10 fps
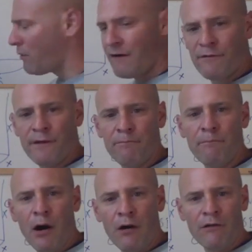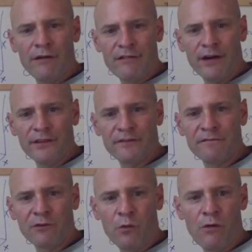wherever the ball is on the
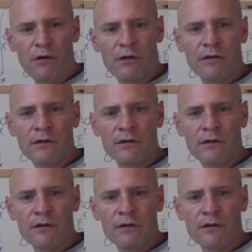floor,